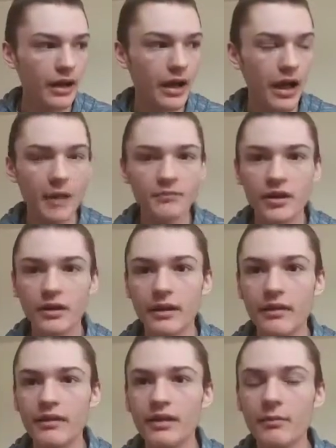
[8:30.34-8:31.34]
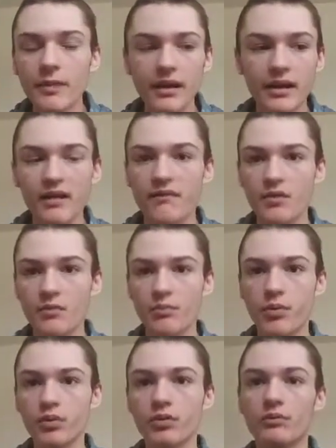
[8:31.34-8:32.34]
I, am trying to think about it if you
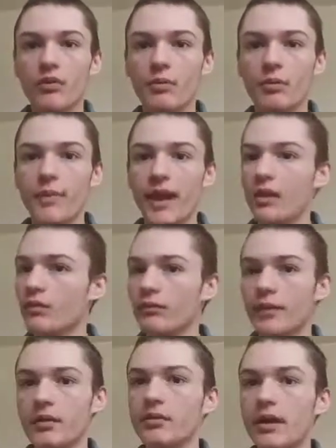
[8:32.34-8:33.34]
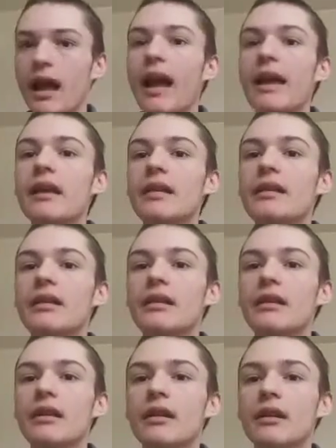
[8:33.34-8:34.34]
pull a rubber band real tight
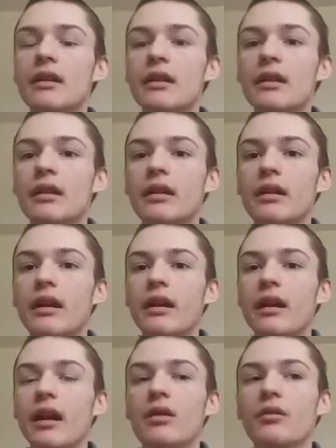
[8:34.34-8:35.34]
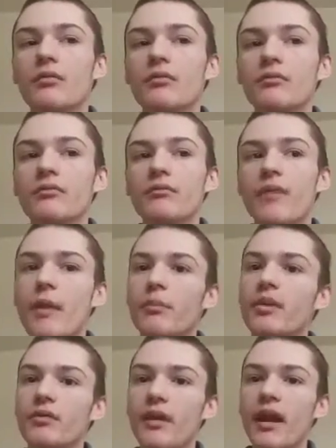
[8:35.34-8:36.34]
and kind of wrap
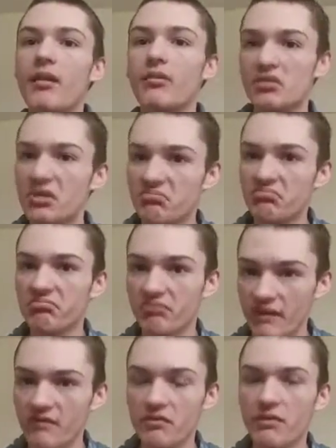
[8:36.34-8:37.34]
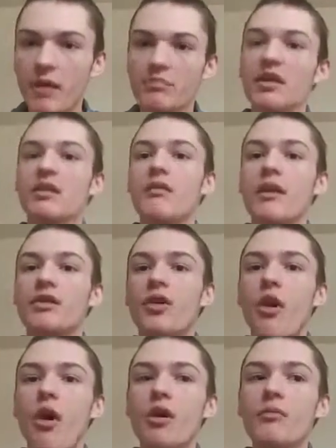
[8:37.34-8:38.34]
it around, if you wrapped it around your
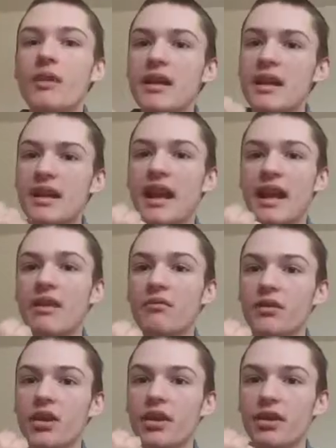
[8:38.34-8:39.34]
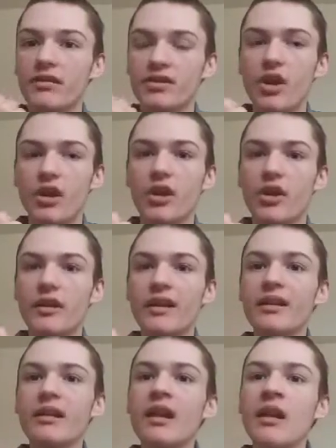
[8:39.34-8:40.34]
arm and it would start
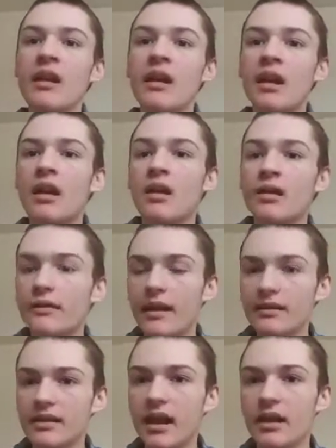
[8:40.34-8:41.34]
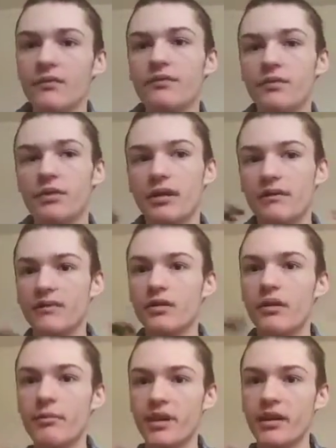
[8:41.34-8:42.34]
hurting, that's kind of what I
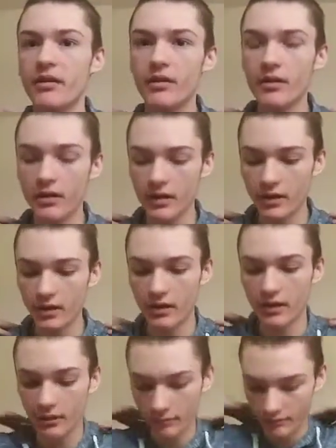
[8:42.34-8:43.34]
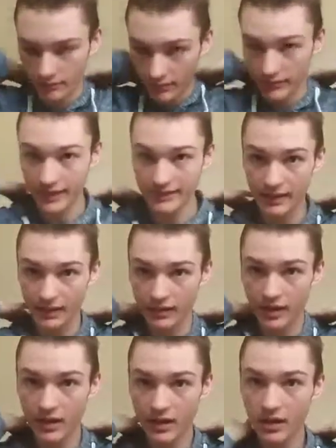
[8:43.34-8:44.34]
feel up here, um, that
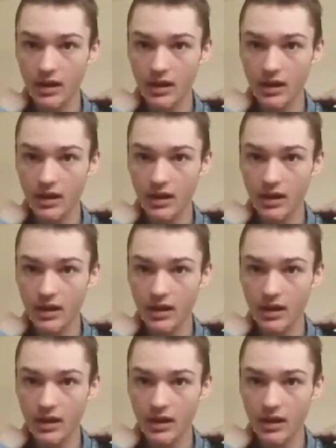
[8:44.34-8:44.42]
area.